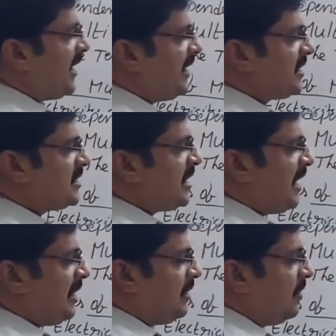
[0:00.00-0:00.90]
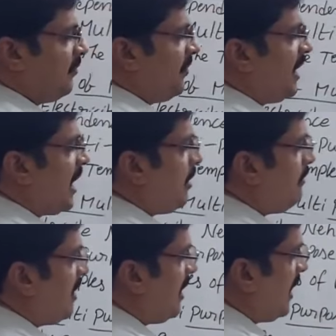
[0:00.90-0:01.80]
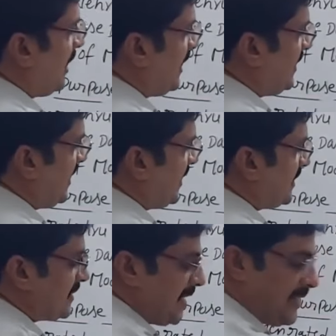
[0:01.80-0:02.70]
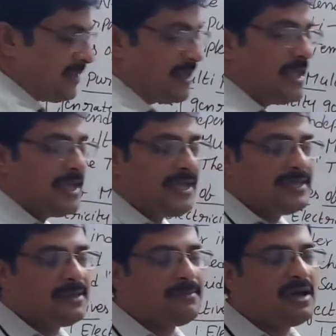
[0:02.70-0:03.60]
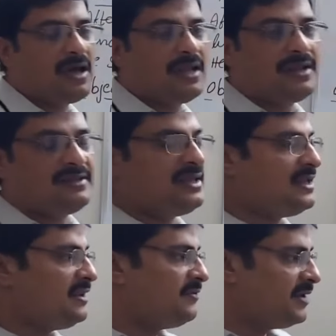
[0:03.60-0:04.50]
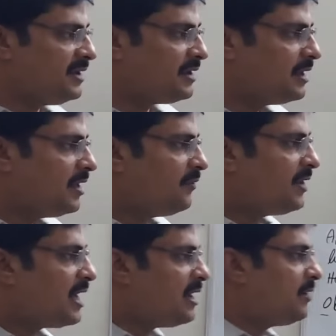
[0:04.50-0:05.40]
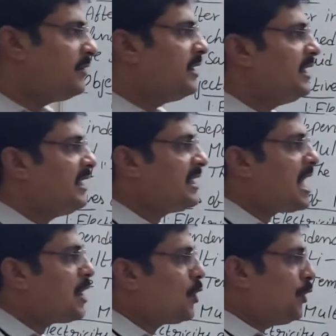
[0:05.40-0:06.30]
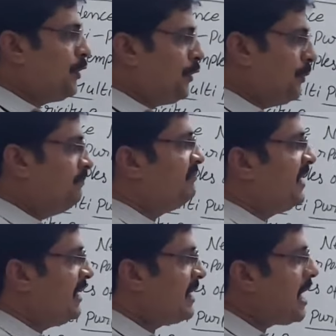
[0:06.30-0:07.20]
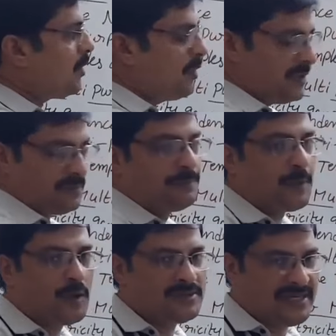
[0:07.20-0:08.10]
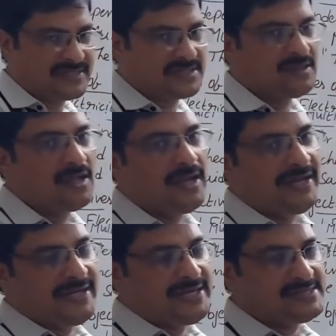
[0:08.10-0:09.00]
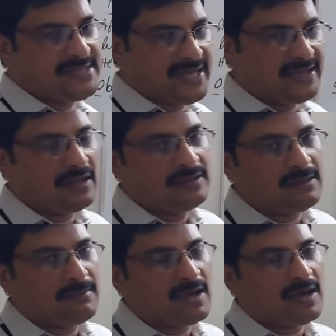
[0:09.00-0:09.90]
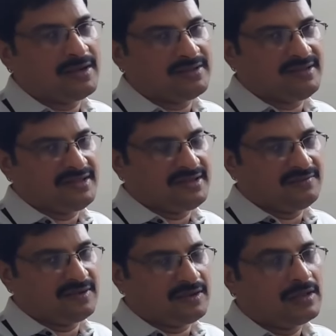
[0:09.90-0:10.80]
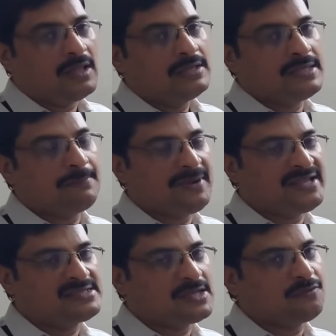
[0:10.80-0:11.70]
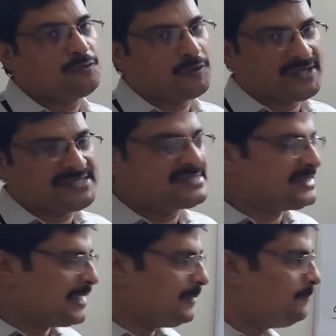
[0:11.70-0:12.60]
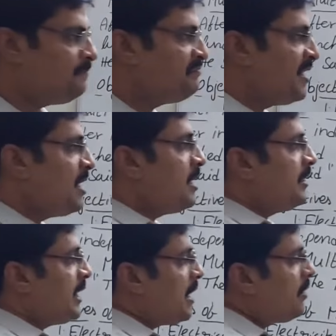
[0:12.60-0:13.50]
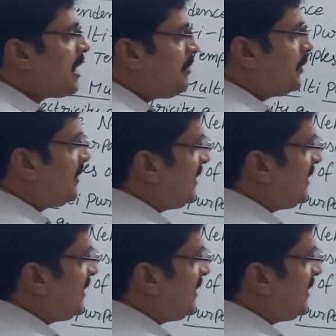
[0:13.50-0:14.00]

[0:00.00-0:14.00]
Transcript: direction, we have Mahanadi, it is there. In the Mahanadi river, we have Hirakud project. It is there in the Mahanadi river, the place of Orissa. Now come